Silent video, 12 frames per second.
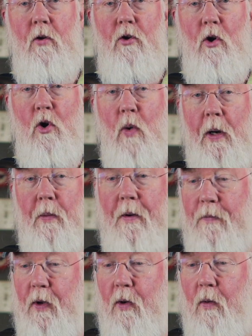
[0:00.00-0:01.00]
do a quick
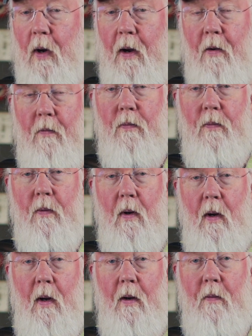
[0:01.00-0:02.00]
review of
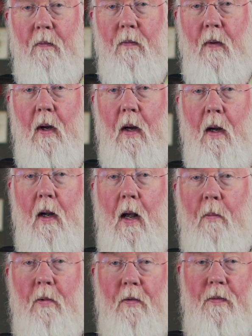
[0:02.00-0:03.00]
a
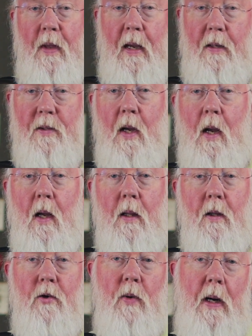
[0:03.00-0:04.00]
couple of things.
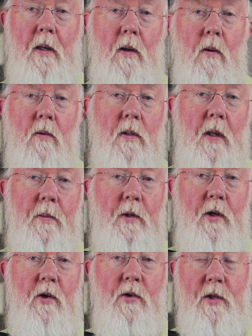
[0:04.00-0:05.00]
The tritone
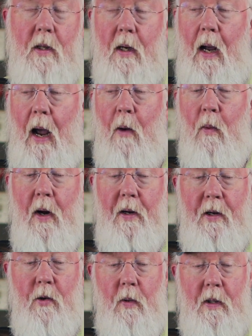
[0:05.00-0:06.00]
substitution I want to
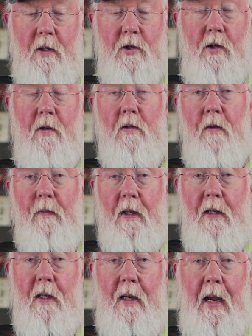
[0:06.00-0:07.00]
deal with
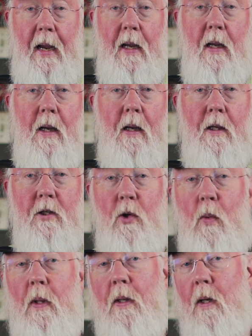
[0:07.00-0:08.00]
exclusively today is
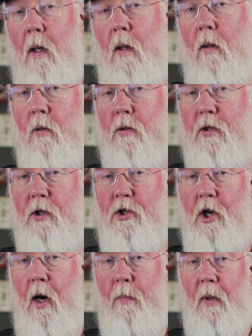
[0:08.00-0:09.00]
the one that includes the
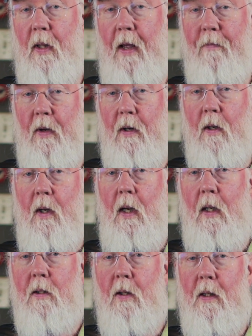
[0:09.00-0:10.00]
sharp 11.
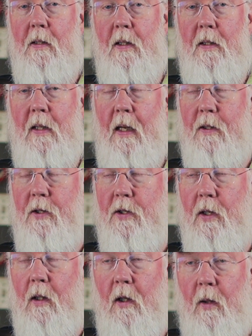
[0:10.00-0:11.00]
So let's discuss
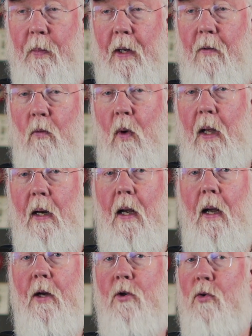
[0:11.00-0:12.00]
just a little bit of what
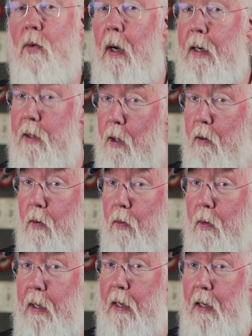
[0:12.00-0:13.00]
a
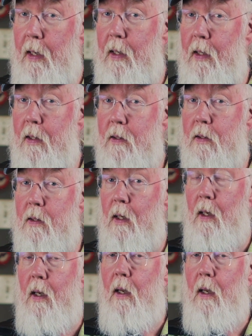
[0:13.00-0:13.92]
tritone is